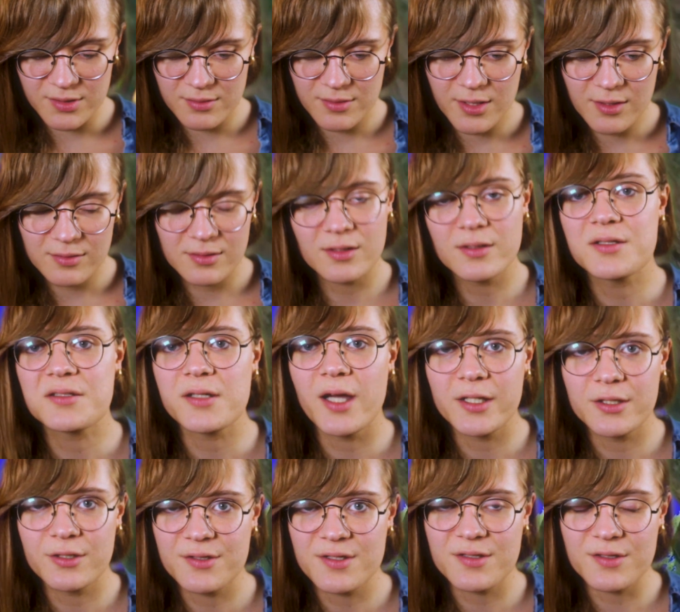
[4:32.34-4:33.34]
the thing the
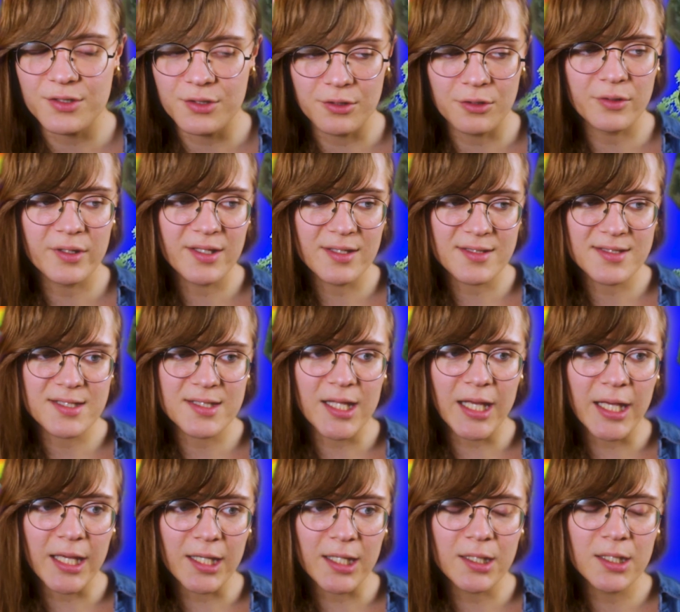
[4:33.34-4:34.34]
designers do is
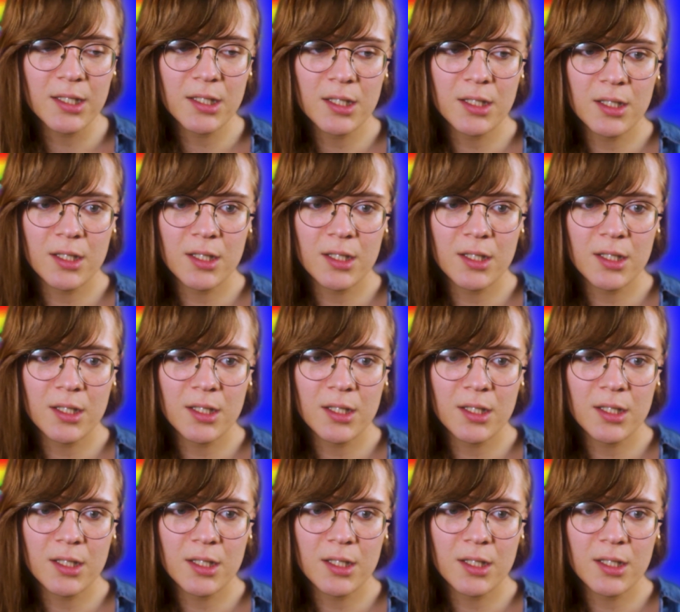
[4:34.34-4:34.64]
they